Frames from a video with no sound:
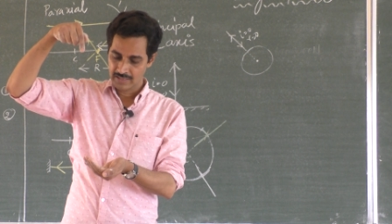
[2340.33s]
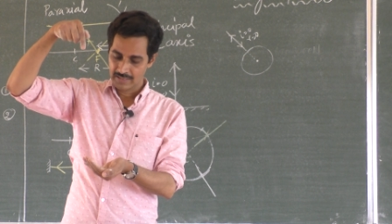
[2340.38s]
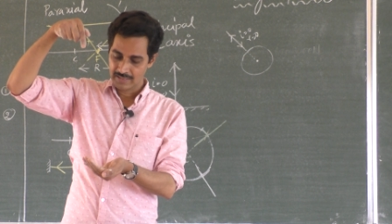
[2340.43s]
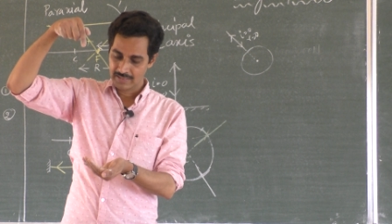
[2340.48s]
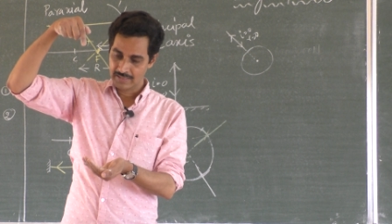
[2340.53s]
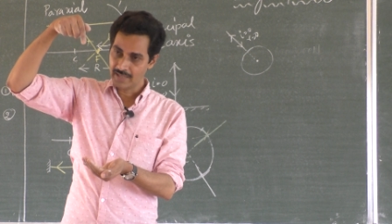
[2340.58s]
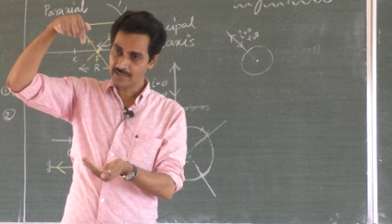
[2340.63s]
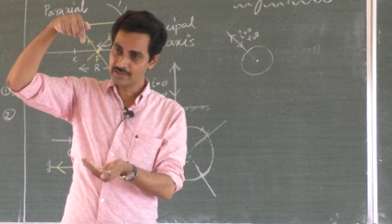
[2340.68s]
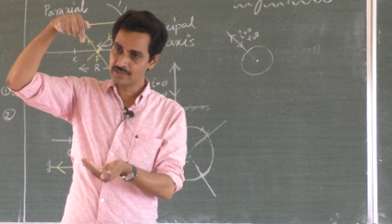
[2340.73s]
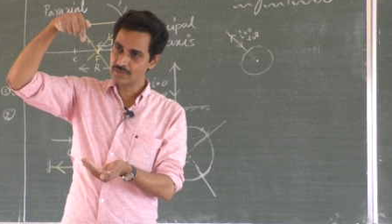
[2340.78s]

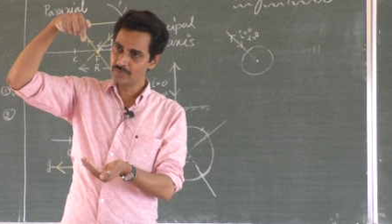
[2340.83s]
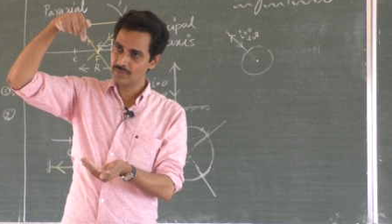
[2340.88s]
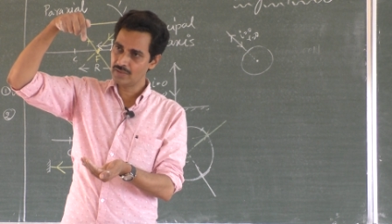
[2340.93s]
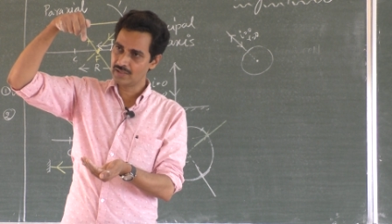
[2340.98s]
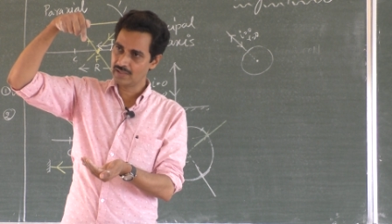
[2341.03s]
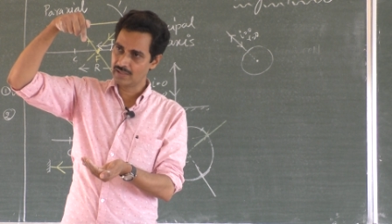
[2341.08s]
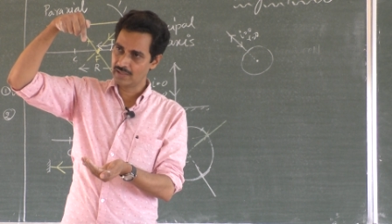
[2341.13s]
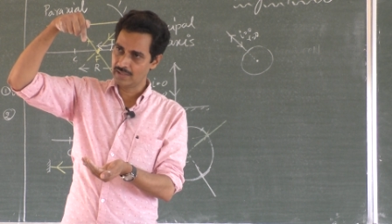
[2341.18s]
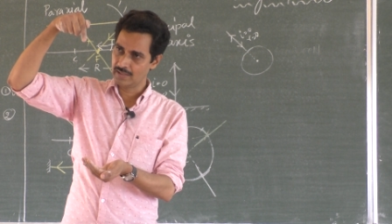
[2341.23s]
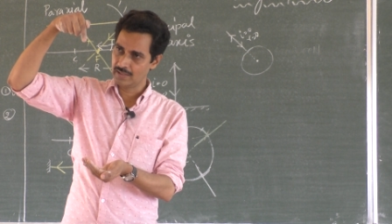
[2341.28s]
let your
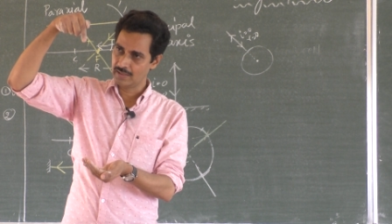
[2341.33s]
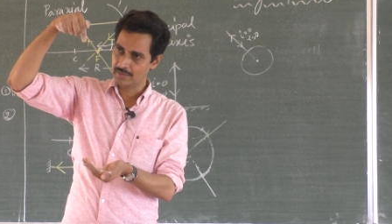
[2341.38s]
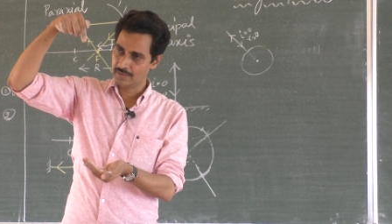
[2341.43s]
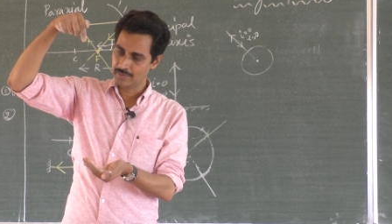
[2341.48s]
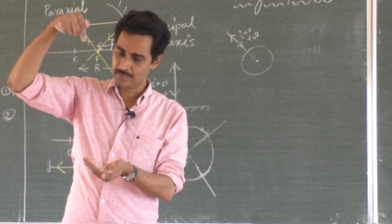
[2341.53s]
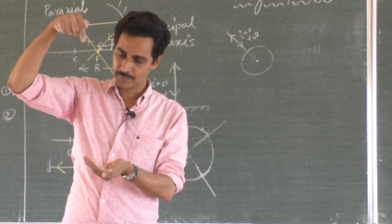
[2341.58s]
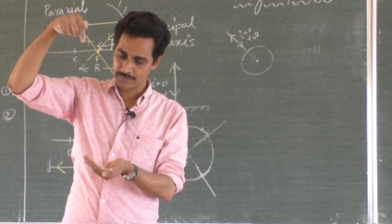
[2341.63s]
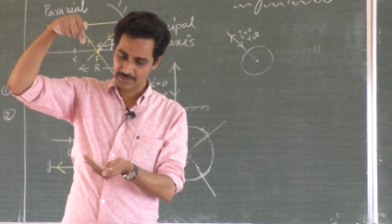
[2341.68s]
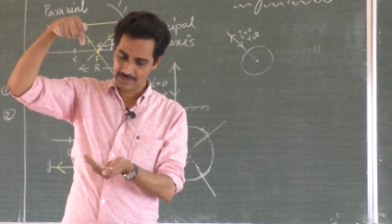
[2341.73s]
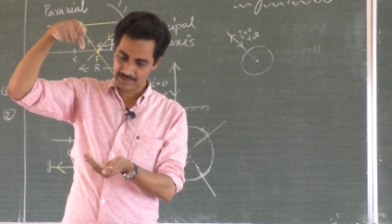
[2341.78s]

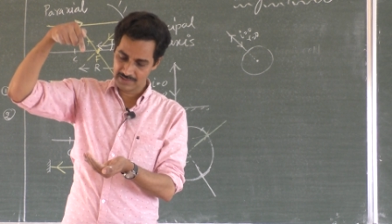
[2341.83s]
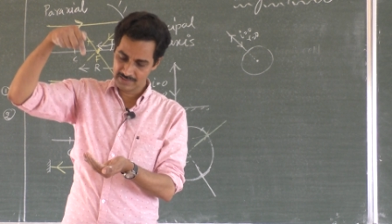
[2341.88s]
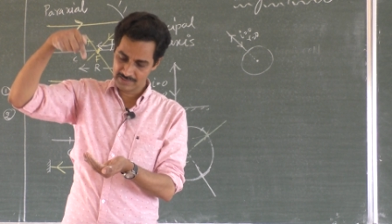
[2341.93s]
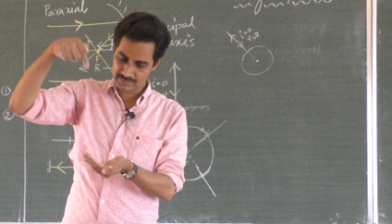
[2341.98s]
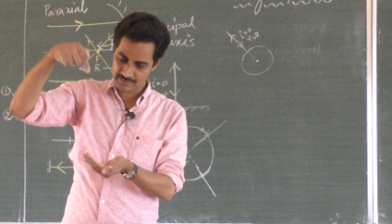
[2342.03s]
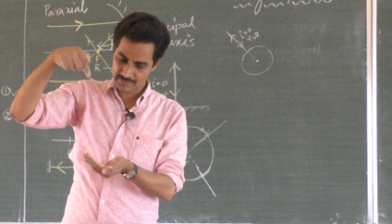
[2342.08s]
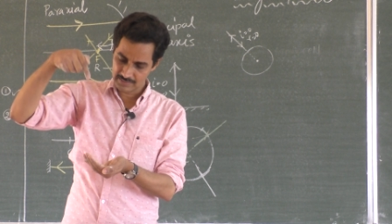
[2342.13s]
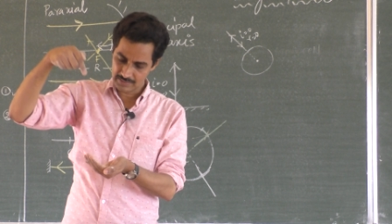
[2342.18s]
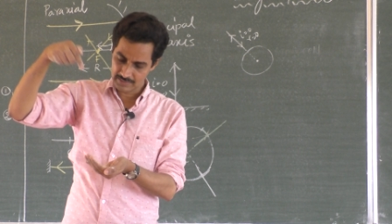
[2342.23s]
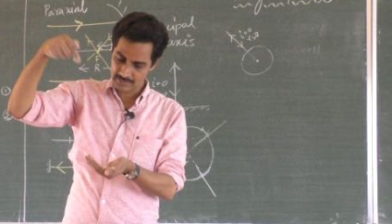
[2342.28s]
ray be in,
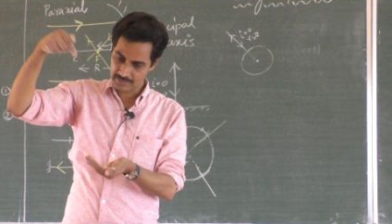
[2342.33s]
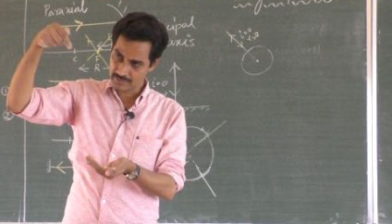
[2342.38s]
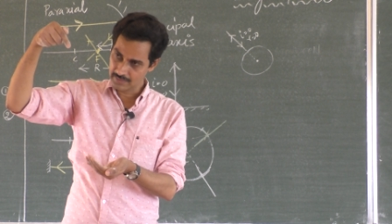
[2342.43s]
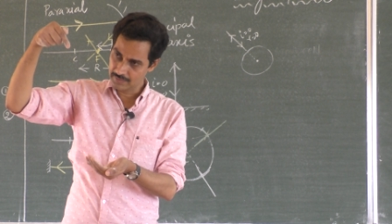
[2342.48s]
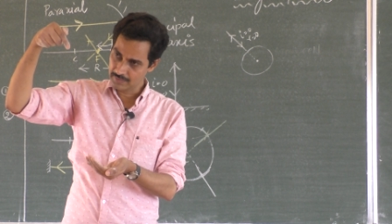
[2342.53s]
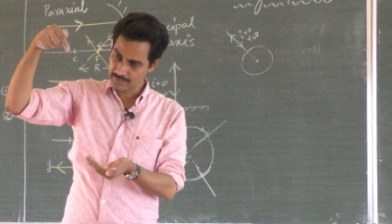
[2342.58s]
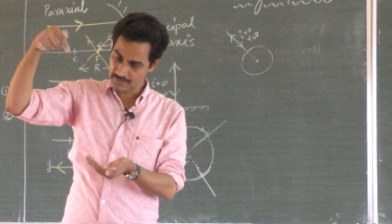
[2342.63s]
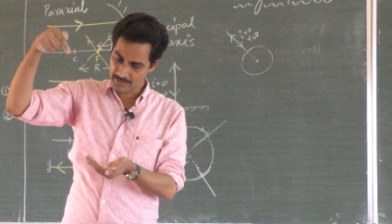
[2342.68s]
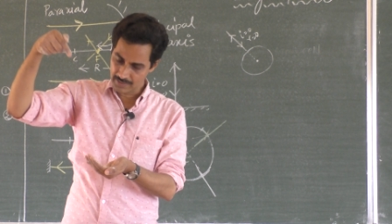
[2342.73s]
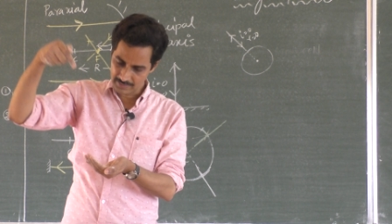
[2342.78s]
in,
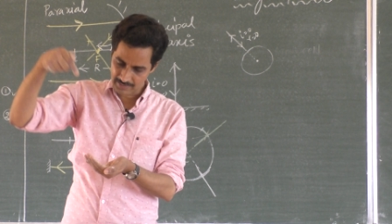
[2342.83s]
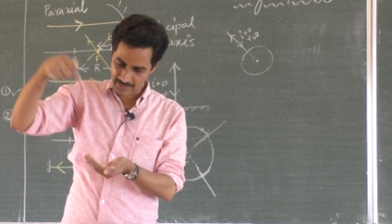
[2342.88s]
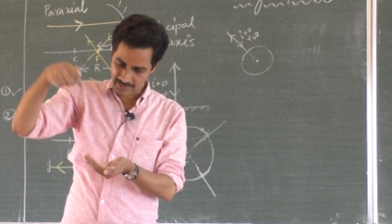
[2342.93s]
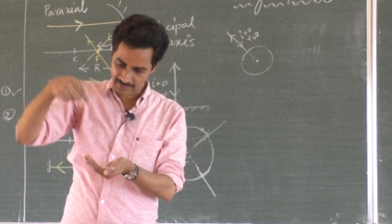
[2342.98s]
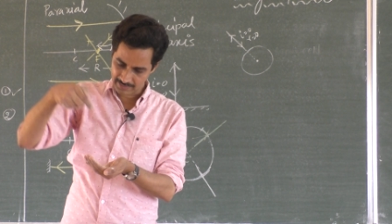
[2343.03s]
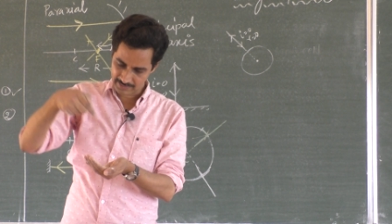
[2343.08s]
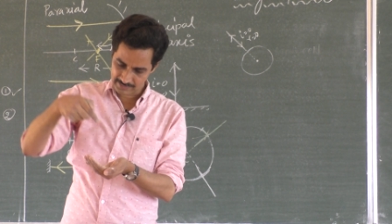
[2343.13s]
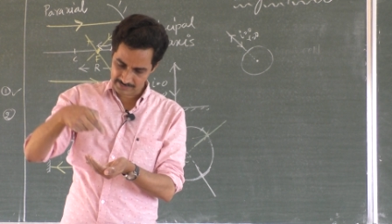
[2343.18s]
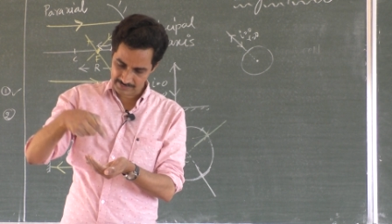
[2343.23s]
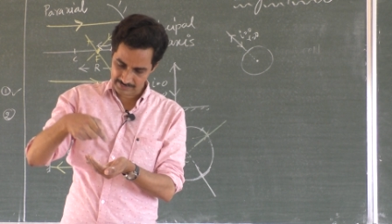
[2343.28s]
in a
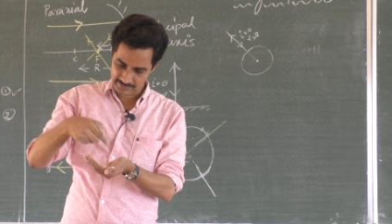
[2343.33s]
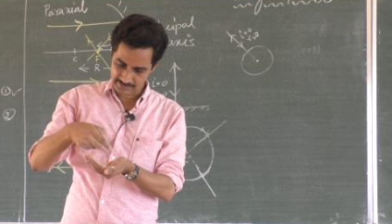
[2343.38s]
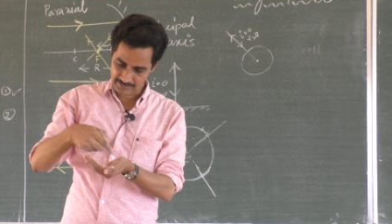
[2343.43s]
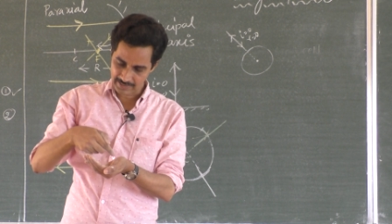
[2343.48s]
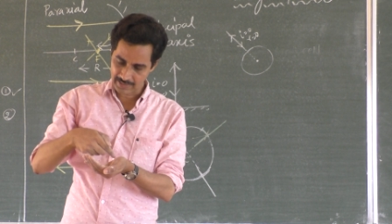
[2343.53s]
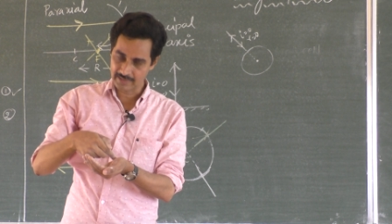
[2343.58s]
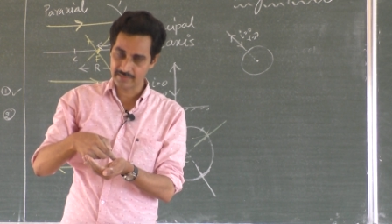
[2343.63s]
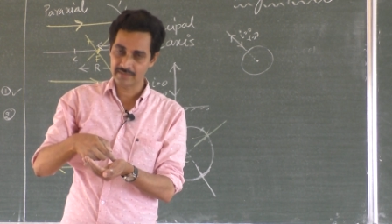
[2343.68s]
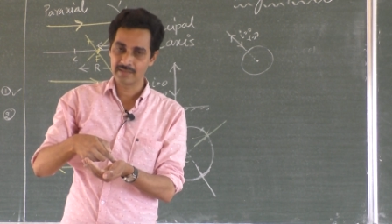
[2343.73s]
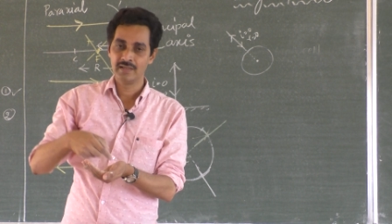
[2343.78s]
direction
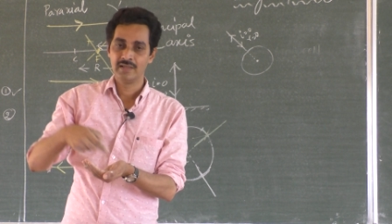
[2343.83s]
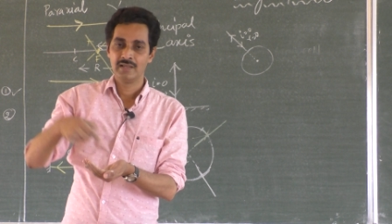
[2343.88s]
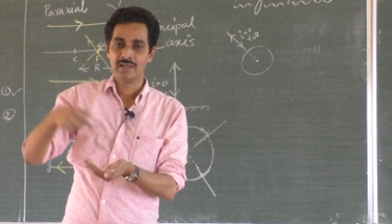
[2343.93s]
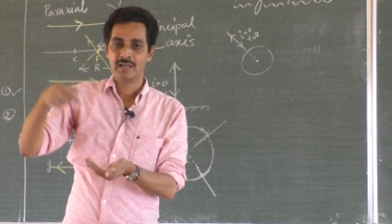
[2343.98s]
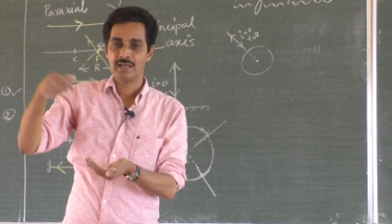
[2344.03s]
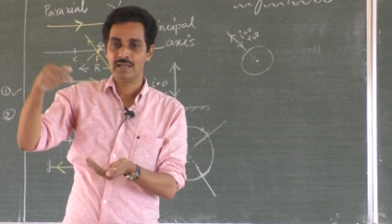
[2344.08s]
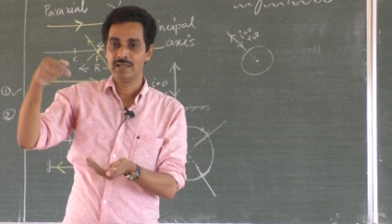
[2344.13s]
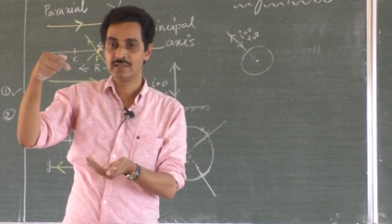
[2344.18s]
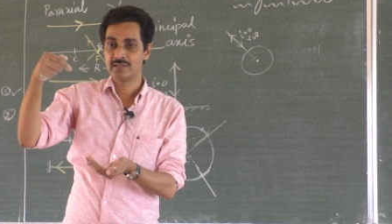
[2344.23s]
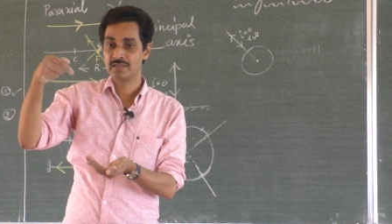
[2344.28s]

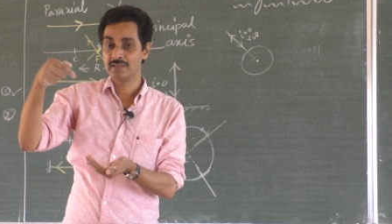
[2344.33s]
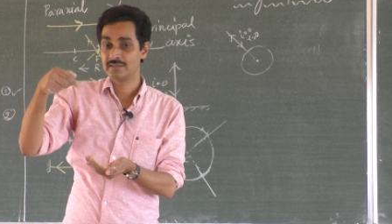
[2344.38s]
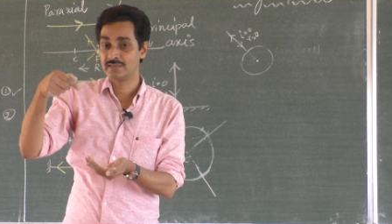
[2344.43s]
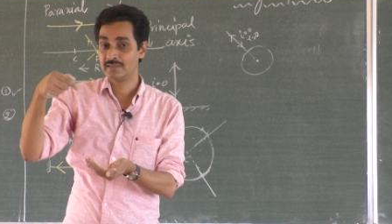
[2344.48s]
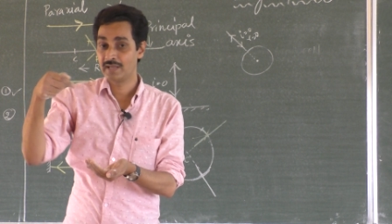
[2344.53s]
that it is